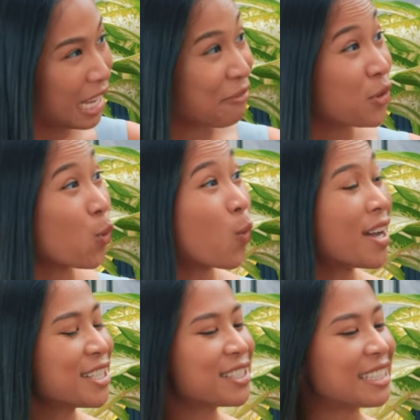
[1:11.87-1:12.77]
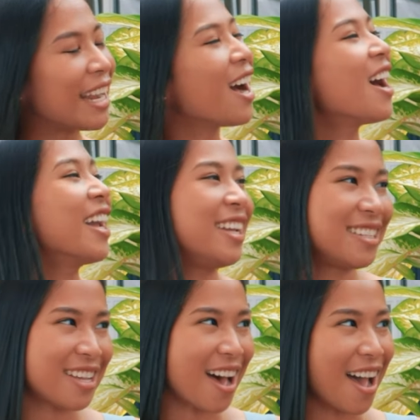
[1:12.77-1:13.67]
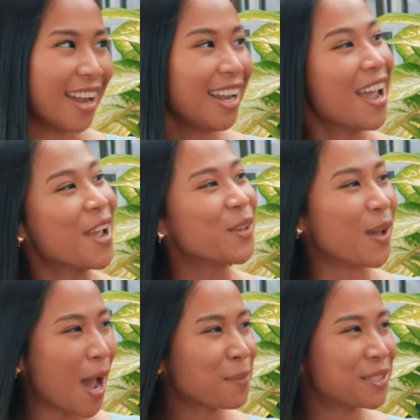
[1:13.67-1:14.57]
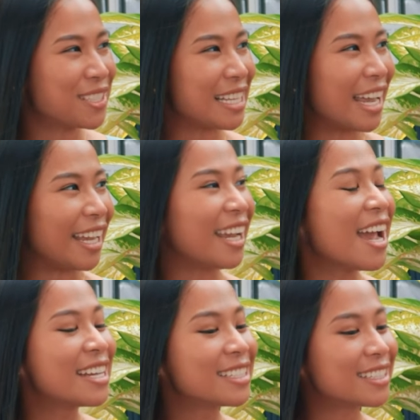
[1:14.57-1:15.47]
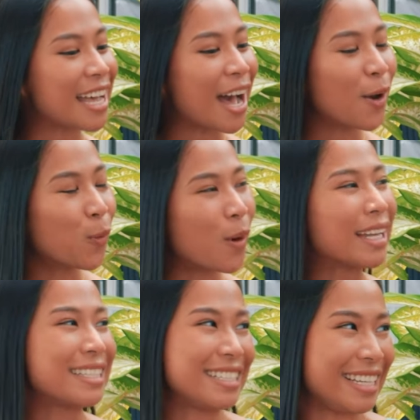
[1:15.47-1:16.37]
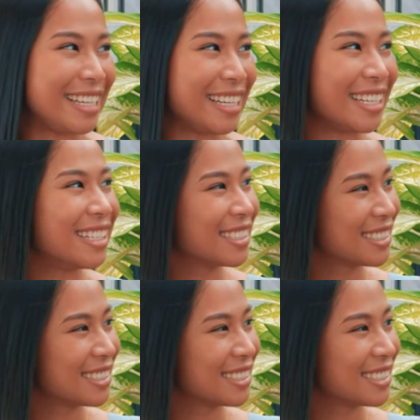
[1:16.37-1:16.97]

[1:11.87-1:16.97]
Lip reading: if you want to say hi in Thai, you have to say Sawadee.